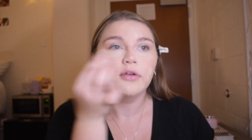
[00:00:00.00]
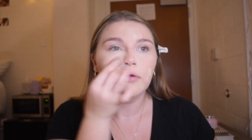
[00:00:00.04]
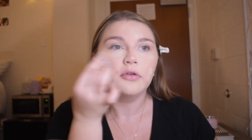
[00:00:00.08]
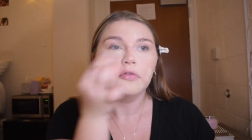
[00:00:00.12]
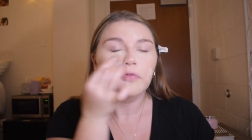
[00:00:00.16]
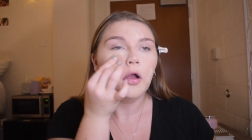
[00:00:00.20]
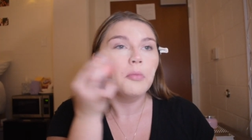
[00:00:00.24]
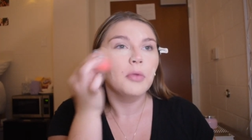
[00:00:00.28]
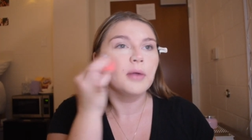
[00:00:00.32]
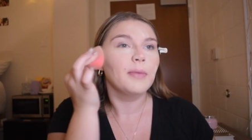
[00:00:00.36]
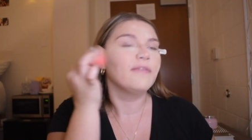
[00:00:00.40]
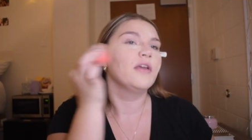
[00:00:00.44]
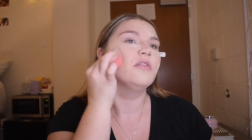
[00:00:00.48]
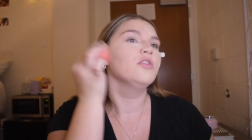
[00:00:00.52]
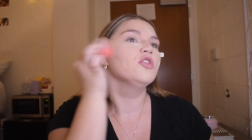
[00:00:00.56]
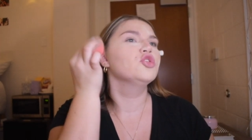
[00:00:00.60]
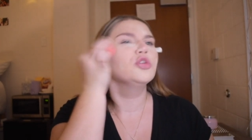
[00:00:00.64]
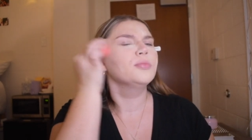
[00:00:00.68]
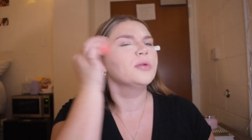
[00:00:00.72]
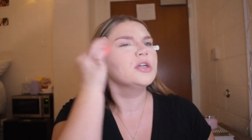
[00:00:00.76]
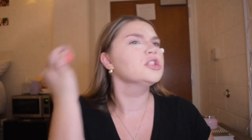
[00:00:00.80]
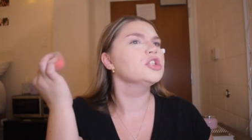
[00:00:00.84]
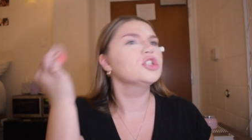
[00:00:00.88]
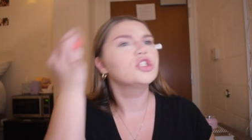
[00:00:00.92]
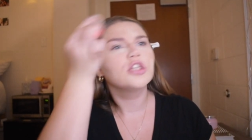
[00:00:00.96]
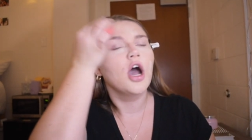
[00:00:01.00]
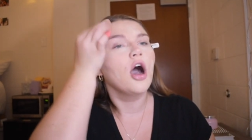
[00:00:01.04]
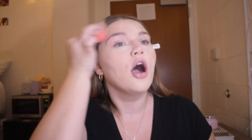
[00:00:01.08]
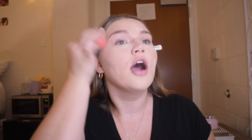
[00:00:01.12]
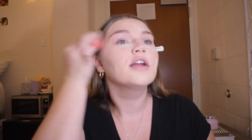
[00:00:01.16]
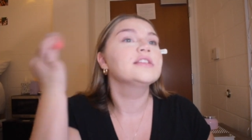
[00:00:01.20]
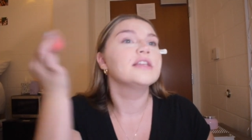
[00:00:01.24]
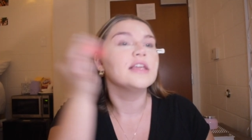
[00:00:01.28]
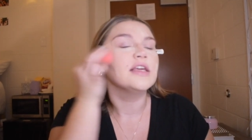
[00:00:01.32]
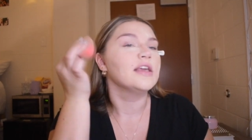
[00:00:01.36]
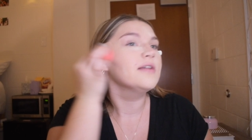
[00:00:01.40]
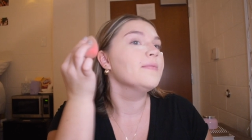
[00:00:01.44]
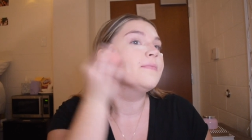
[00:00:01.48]
Not the light
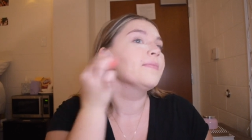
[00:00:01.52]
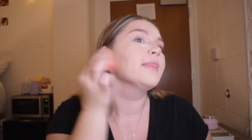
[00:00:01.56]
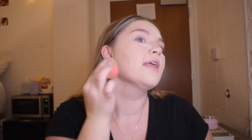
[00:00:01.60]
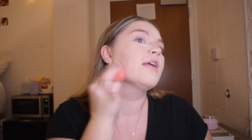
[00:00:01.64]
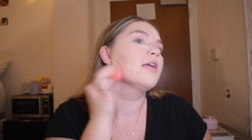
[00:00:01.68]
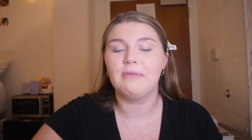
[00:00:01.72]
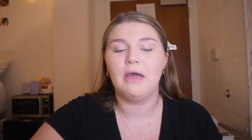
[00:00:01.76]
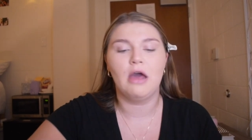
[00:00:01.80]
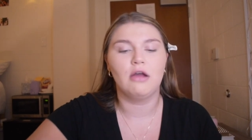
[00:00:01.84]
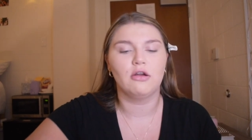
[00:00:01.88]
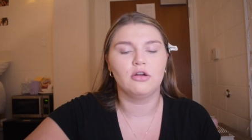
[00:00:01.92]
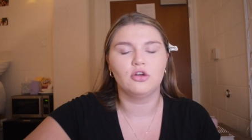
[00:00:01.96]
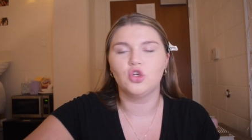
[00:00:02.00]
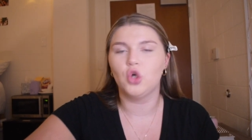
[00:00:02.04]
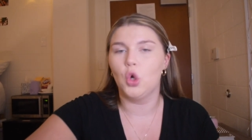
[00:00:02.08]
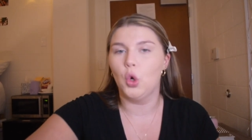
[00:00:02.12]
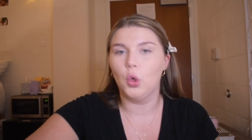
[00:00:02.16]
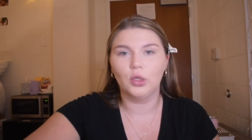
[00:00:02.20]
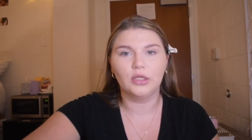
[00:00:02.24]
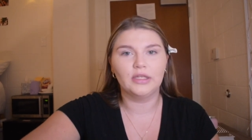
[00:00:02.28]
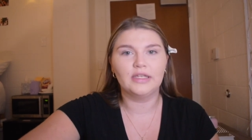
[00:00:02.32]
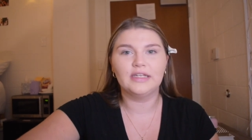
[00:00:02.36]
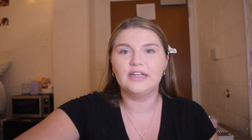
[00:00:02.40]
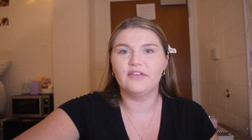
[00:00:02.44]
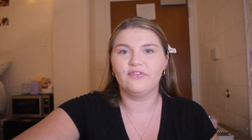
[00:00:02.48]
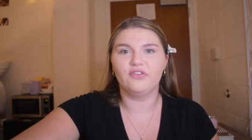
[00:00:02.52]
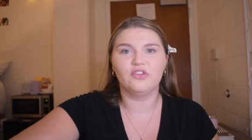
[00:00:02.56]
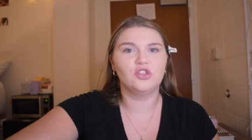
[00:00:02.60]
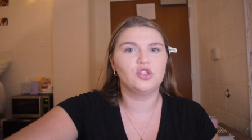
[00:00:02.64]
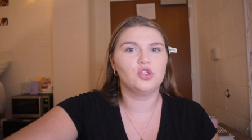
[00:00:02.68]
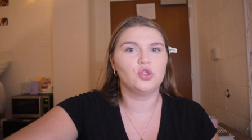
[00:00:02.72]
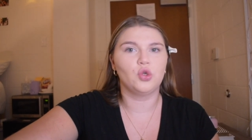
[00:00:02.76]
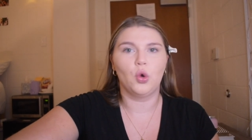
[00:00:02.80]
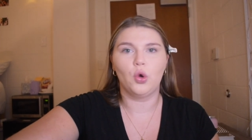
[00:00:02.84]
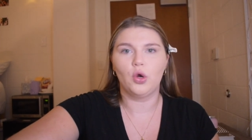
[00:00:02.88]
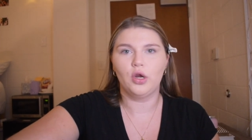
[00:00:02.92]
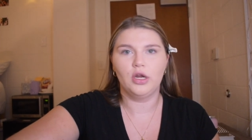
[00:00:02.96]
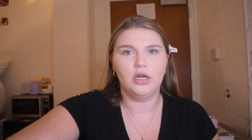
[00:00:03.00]
loose setting powder, totally different
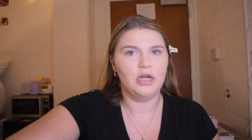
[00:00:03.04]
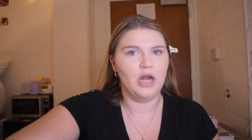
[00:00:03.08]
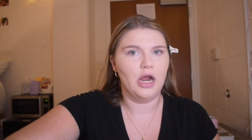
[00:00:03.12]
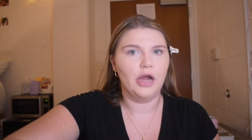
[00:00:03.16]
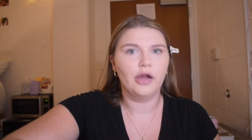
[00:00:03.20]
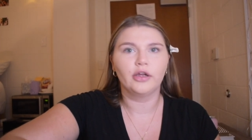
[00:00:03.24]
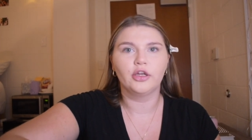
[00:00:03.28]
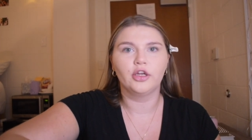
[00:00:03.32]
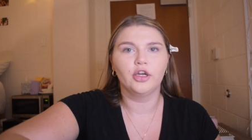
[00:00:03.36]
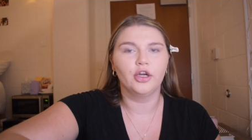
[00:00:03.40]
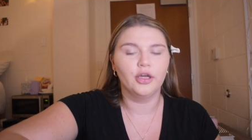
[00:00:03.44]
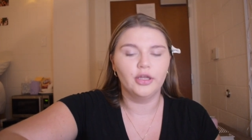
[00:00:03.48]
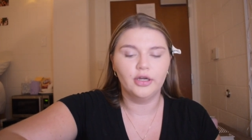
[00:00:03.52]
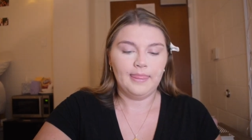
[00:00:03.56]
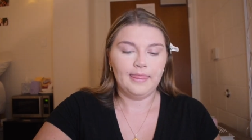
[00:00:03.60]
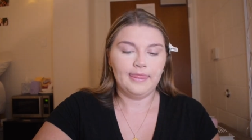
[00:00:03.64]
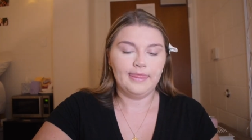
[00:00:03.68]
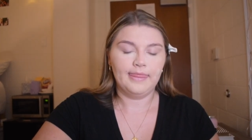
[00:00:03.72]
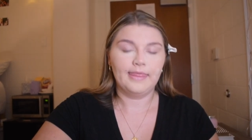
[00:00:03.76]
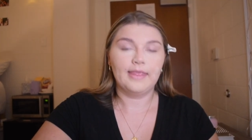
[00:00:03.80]
story, not good.